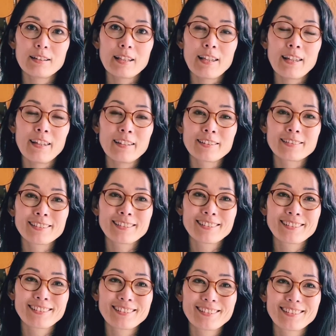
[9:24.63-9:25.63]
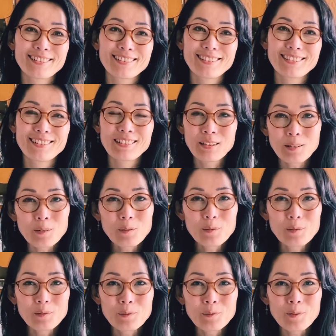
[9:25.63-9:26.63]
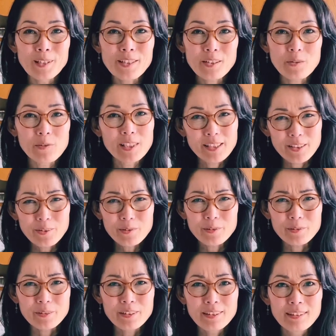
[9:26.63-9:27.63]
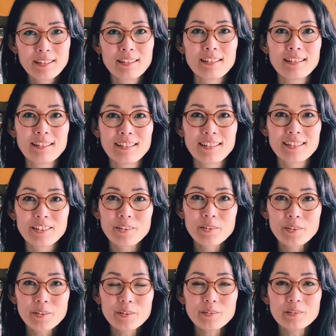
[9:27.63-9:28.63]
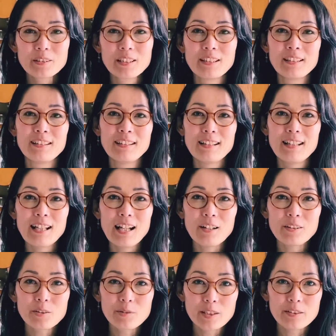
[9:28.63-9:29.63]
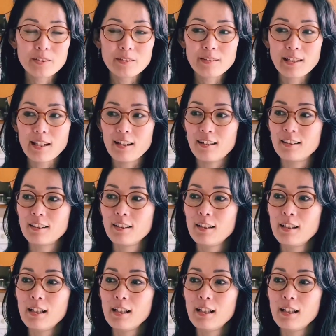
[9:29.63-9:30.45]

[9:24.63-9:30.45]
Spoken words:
then what should we do? Do you know? How do we do that?